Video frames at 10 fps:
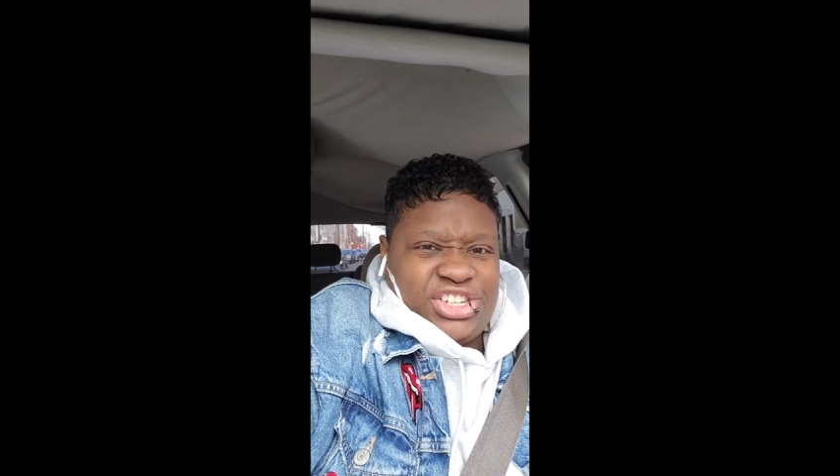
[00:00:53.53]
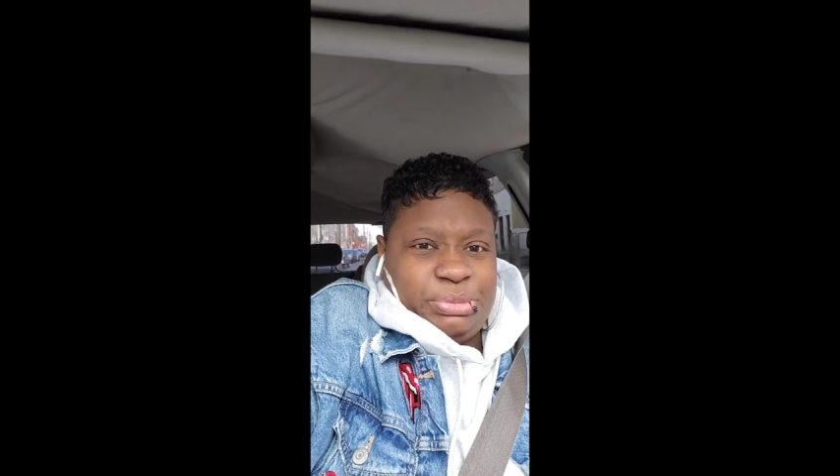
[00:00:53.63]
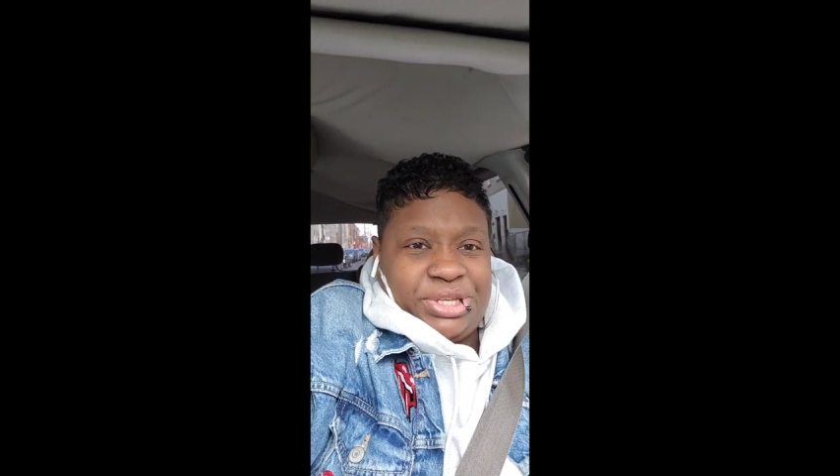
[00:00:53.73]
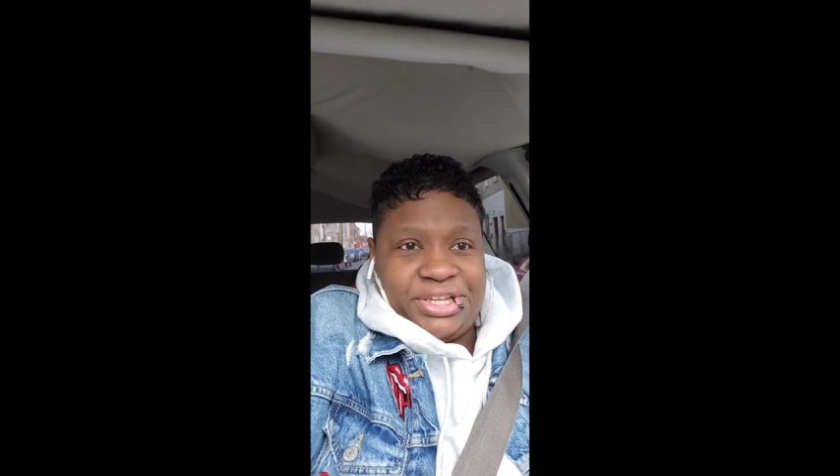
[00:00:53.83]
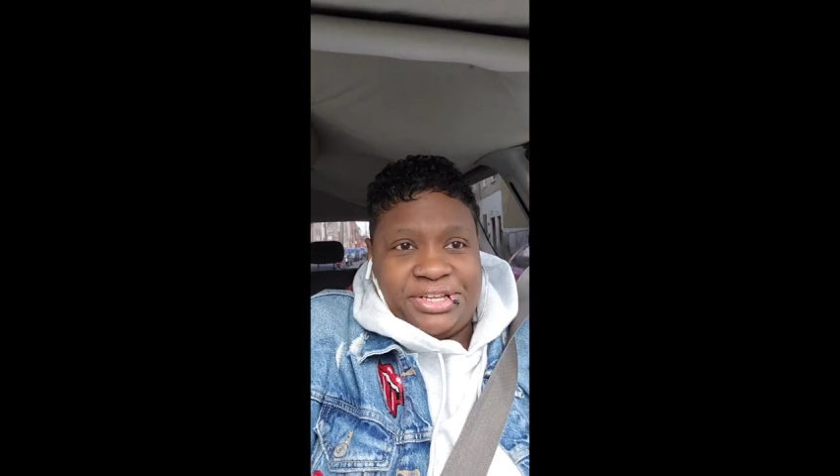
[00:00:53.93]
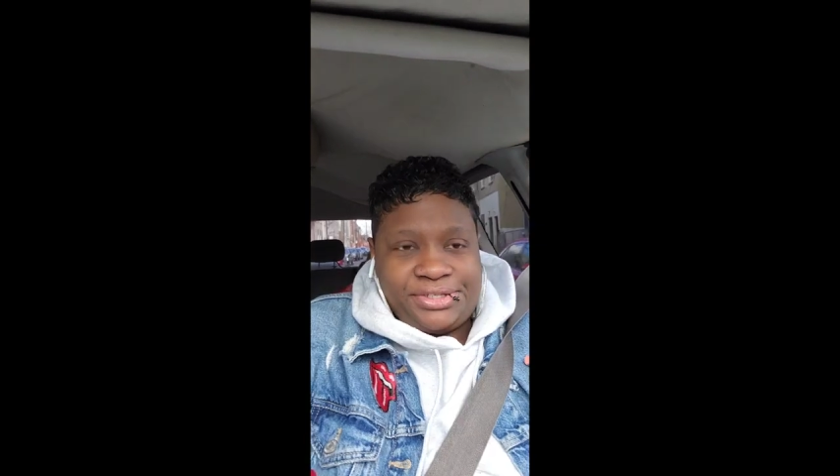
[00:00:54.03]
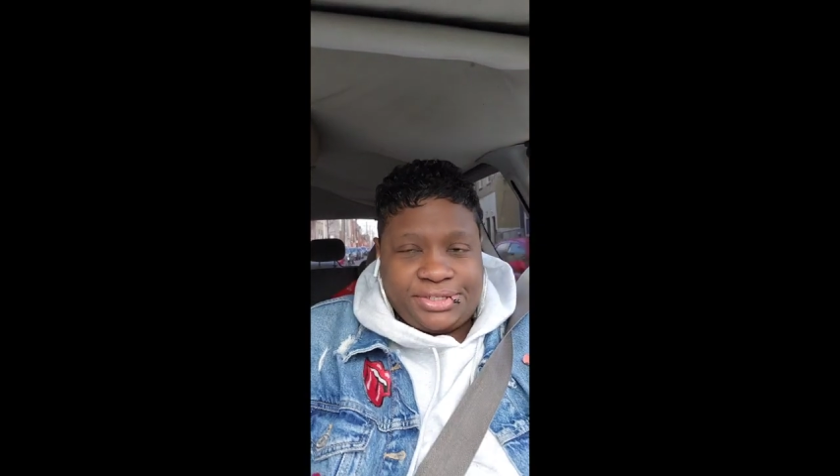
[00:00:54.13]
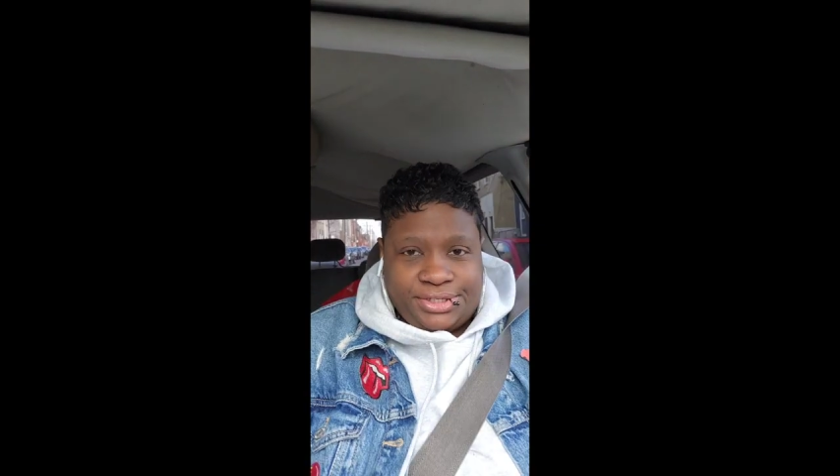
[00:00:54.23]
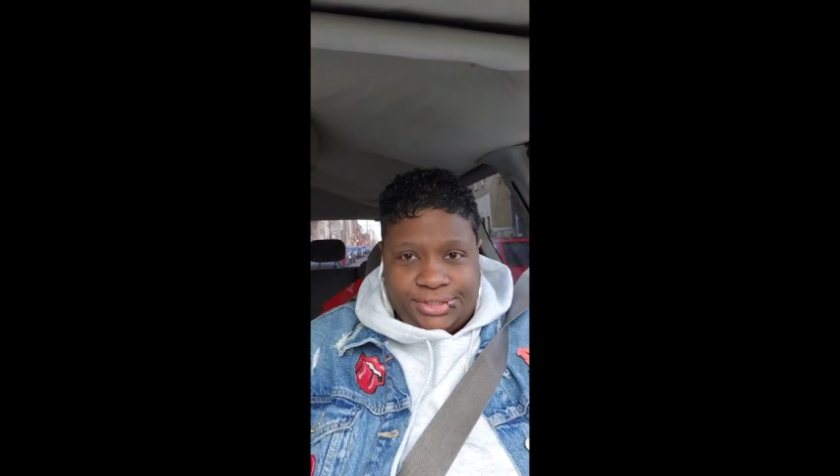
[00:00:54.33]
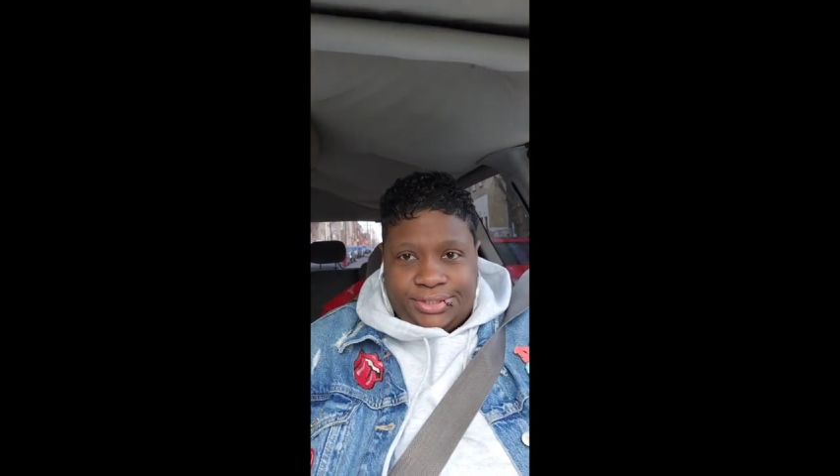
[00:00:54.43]
just
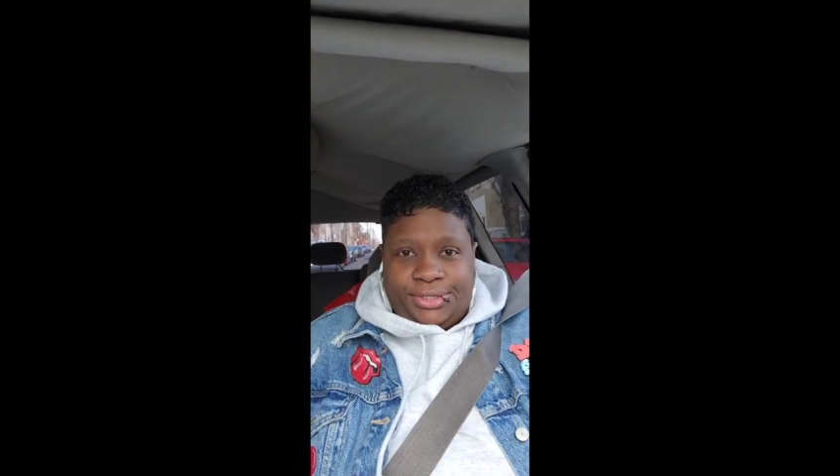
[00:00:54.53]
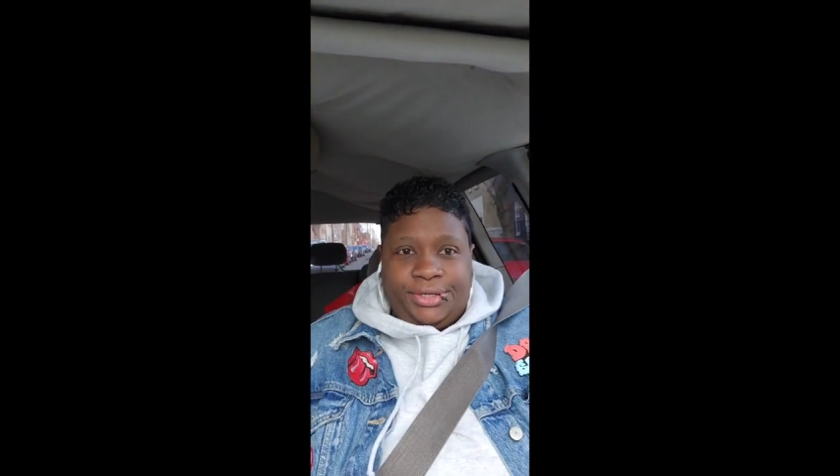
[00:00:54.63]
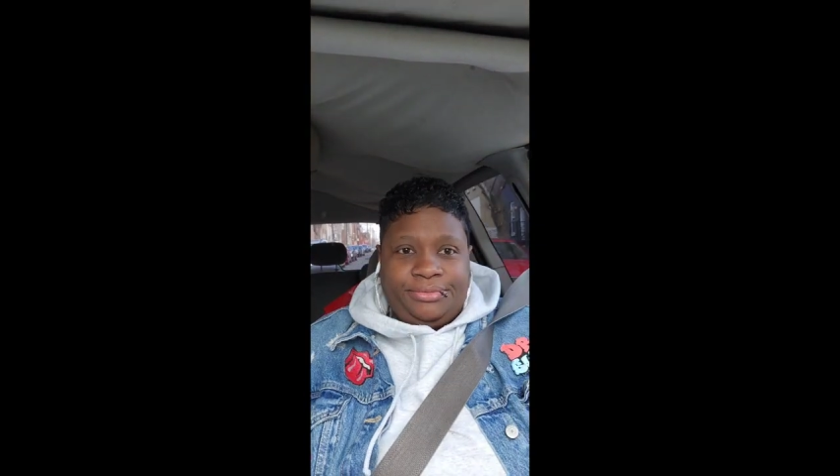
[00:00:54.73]
because, because you